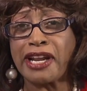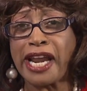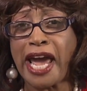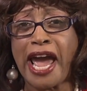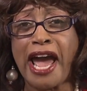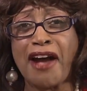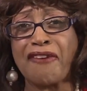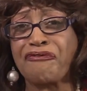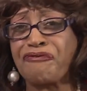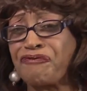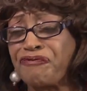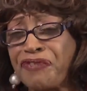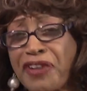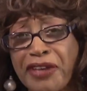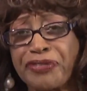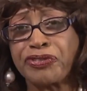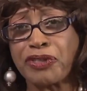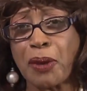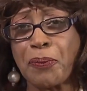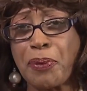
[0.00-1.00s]
that have
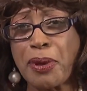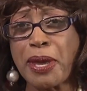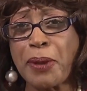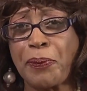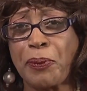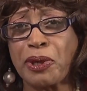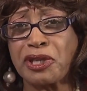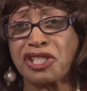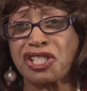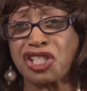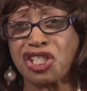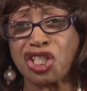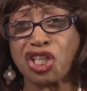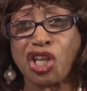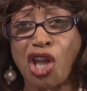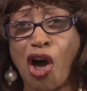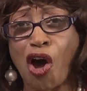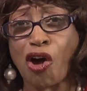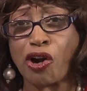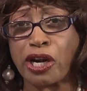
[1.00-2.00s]
50 people
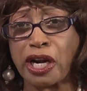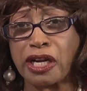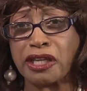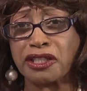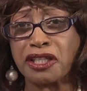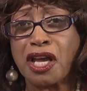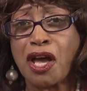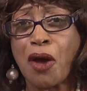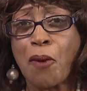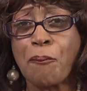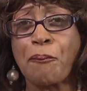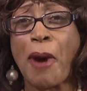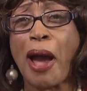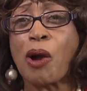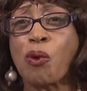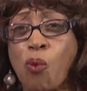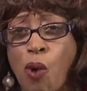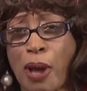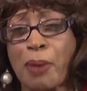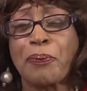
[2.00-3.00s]
slaughtered
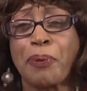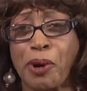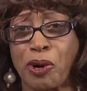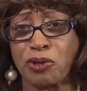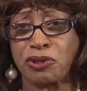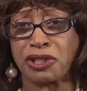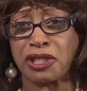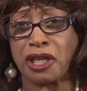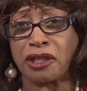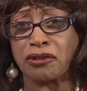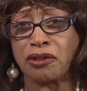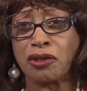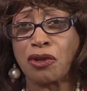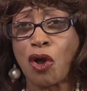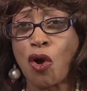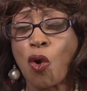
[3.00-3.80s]
by one person.